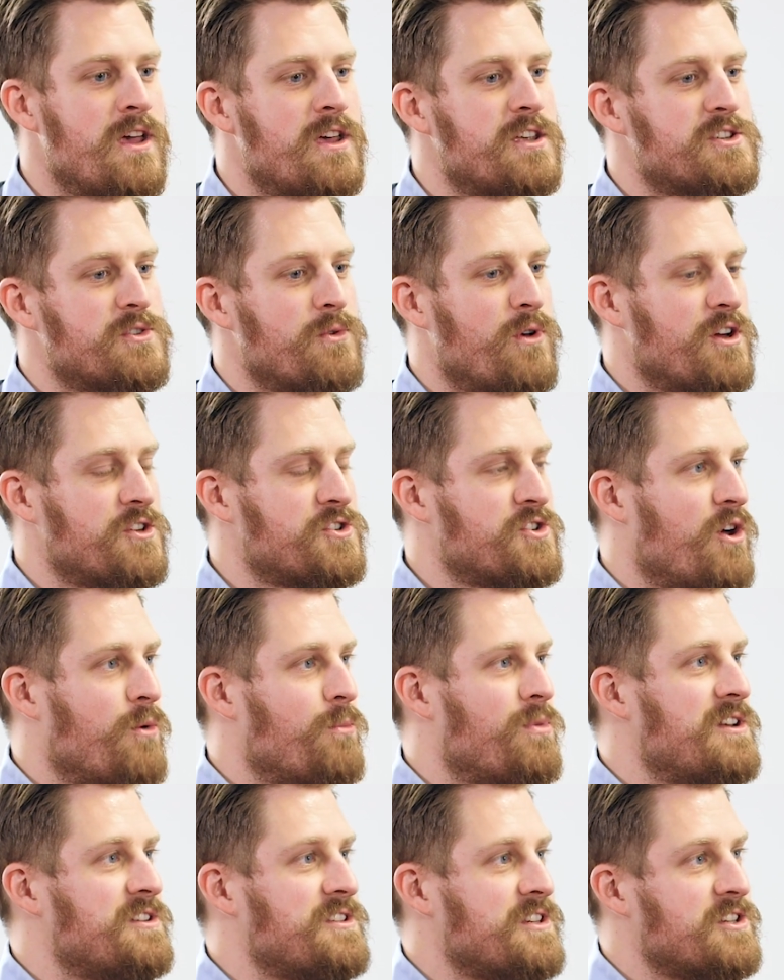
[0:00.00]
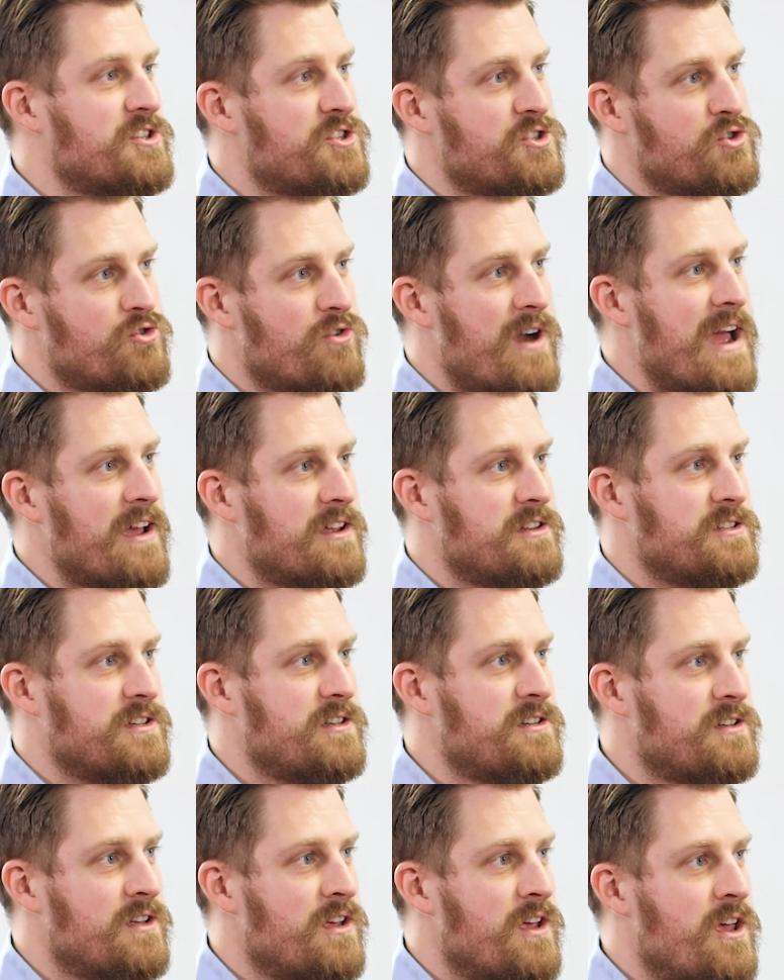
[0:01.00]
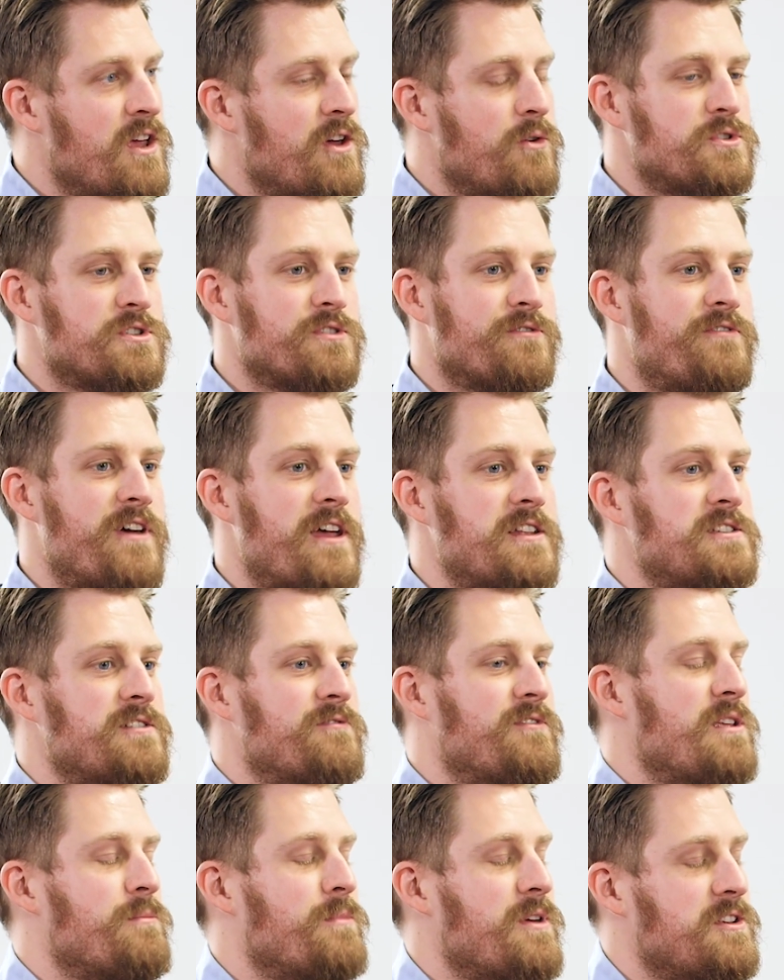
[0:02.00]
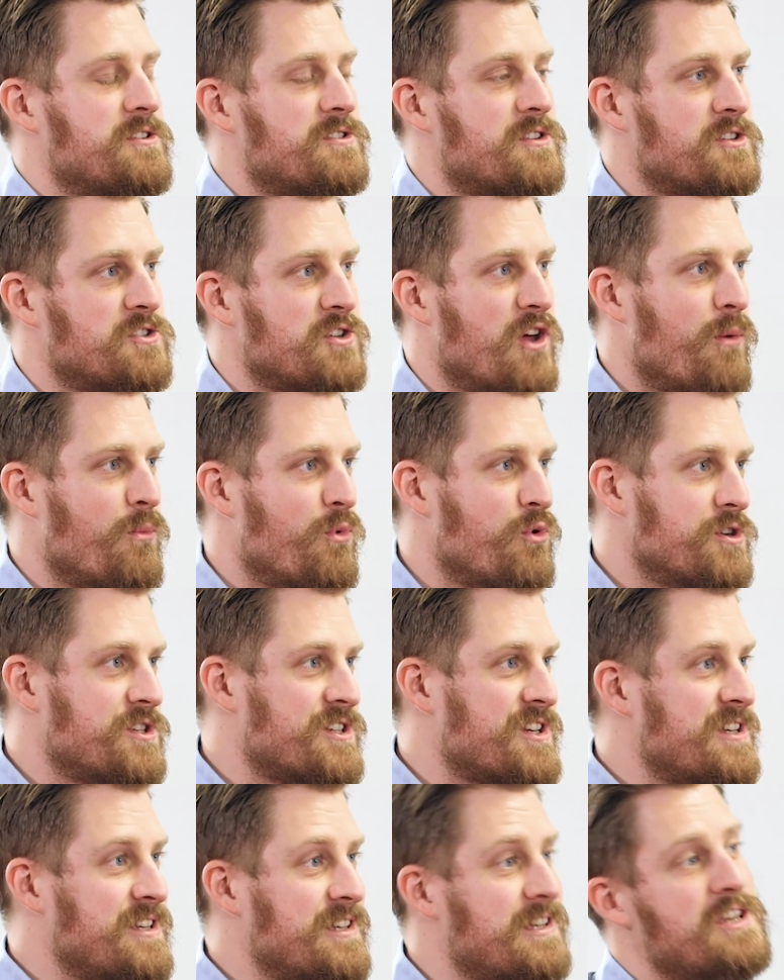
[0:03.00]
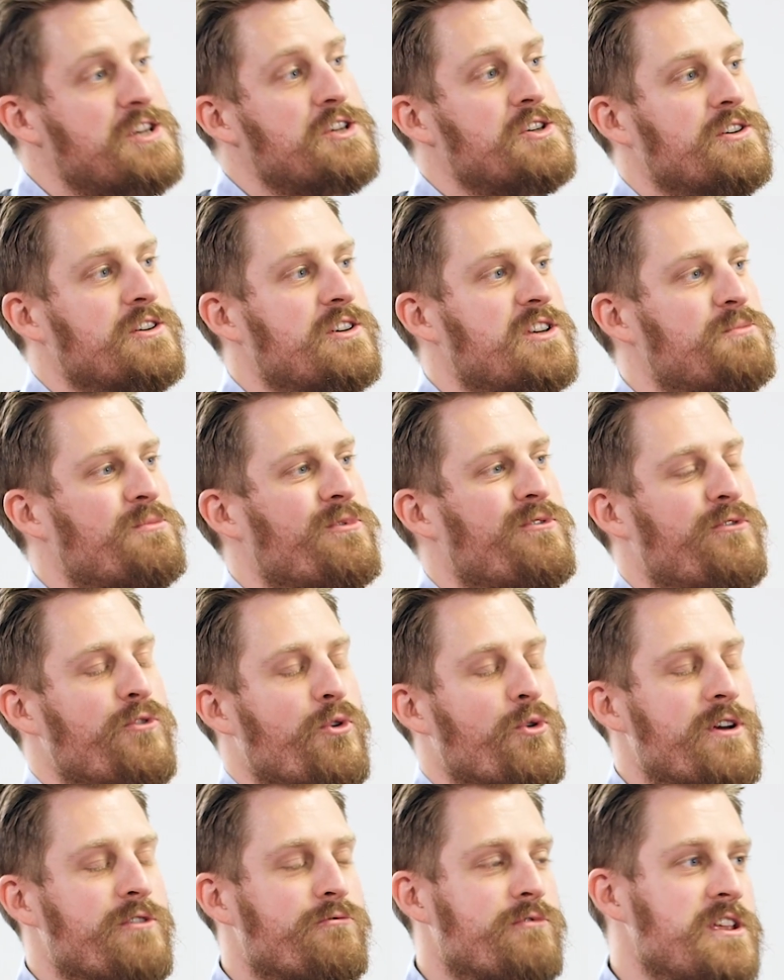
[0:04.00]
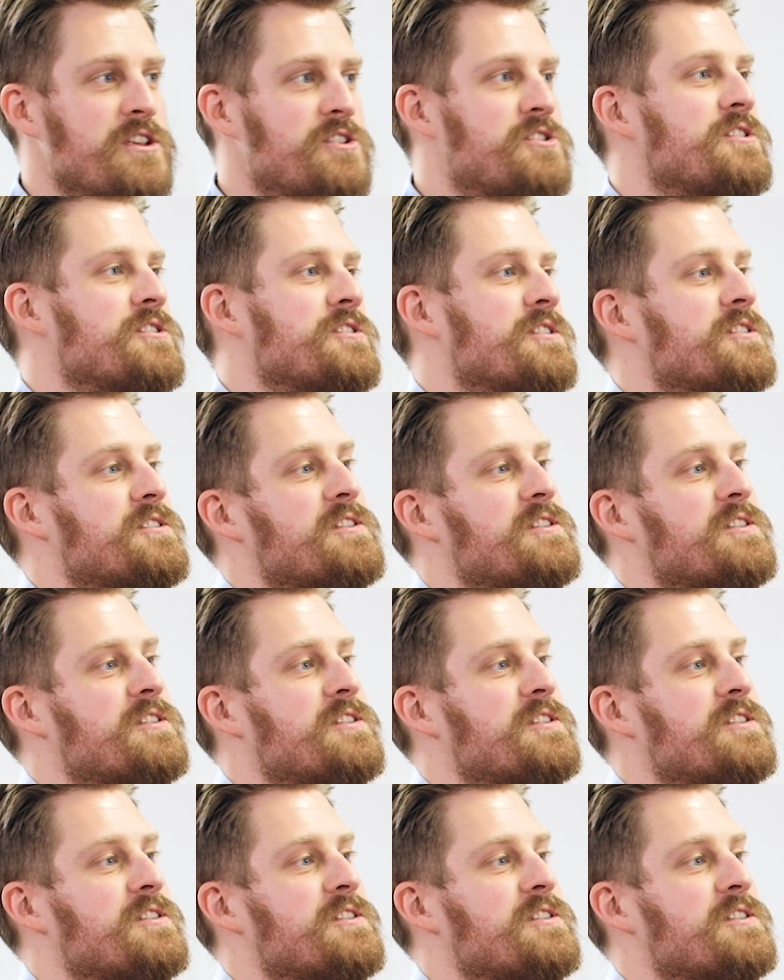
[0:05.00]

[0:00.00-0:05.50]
So our sample is extracted, which effectively means the sample is conditioned before it reaches the